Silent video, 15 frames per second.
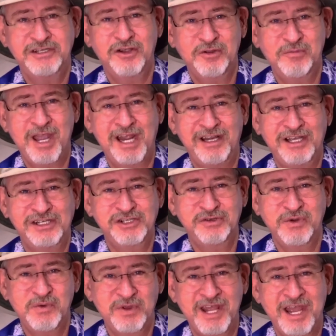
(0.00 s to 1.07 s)
talk about
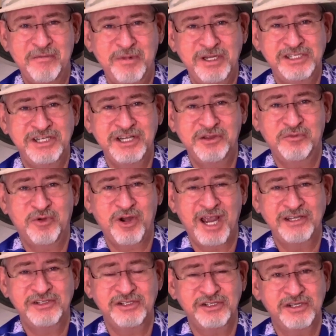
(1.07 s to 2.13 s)
luxury without mentioning the
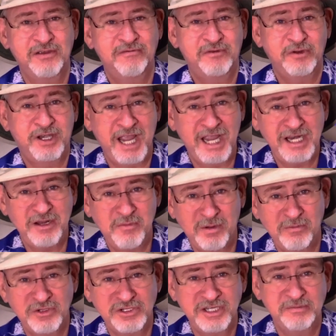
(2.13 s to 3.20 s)
prices. For daily
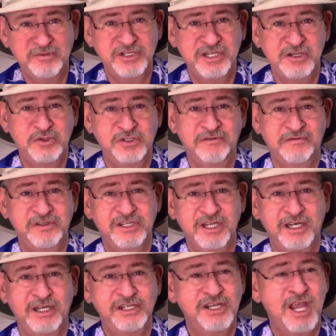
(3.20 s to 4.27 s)
memberships to use the
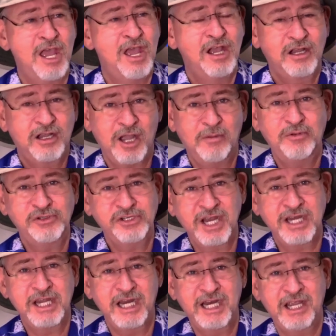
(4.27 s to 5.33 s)
facilities, couples
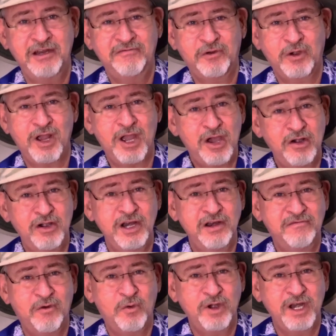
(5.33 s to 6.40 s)
can get in for
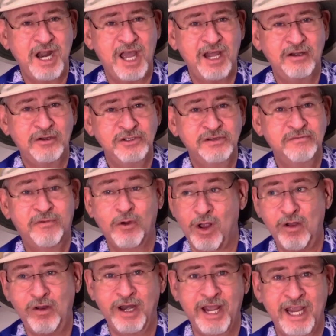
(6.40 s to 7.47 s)
$140 for
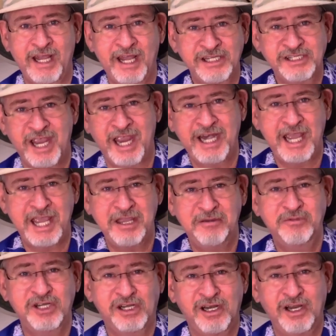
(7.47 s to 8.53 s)
all day. That's 8
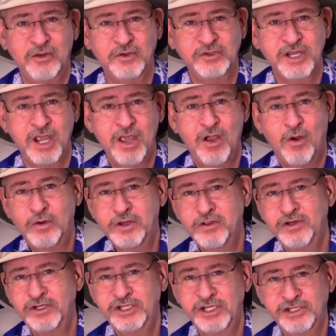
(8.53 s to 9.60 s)
a.m. to close. Or you
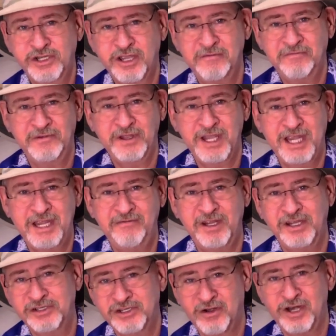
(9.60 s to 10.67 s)
can just come for the
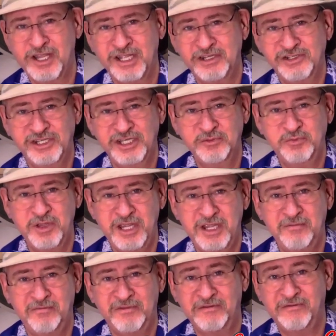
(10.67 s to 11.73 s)
evening starting at 6
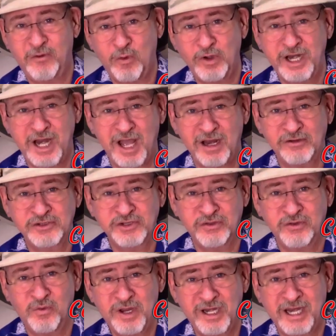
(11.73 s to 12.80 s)
p.m. for $40 on
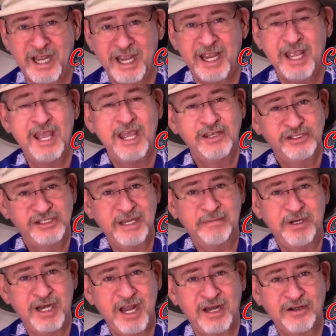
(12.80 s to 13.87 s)
the weekday,
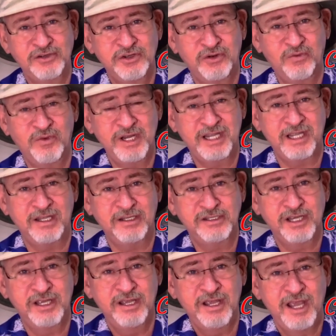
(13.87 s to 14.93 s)
$70 on weekends.
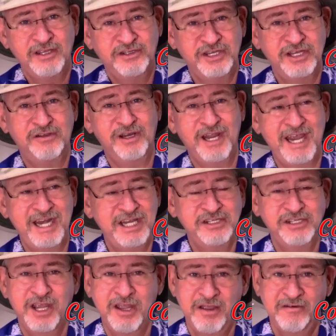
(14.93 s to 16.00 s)
Single
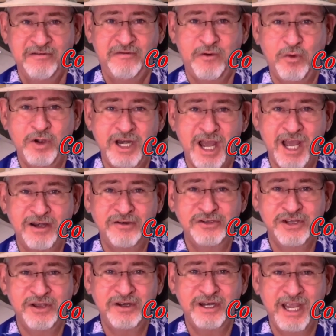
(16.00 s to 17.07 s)
ladies, $40
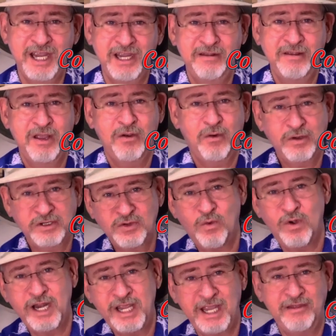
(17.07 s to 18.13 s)
all day, or
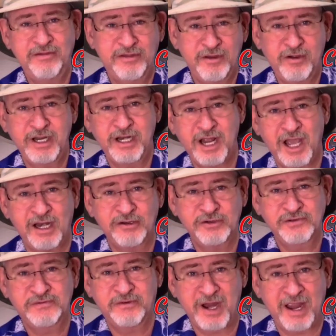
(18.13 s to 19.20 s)
$20 and $30
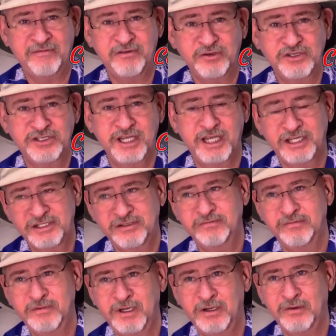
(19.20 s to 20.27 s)
for after 6,
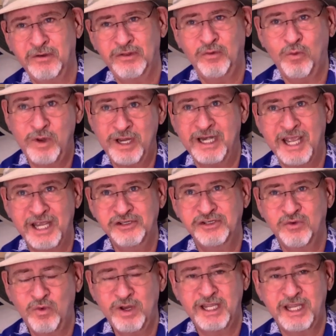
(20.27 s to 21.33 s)
you know, on the weekdays
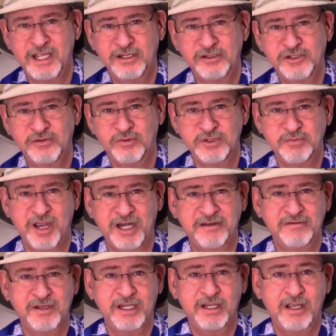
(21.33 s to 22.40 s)
and weekends
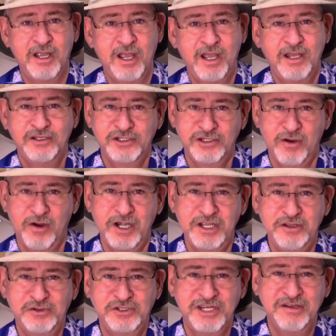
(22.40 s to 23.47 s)
respectively. Sorry to
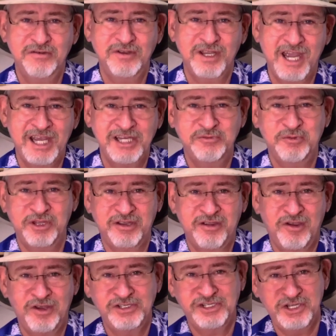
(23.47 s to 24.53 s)
you single guys, but the
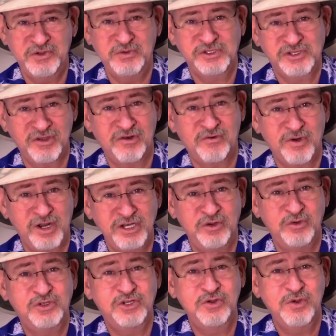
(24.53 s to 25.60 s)
cost to you is going to run
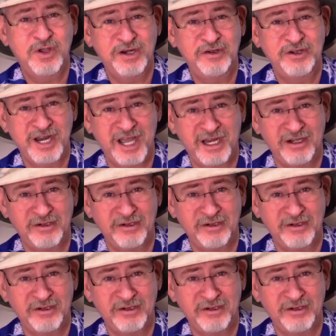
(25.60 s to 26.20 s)
you $200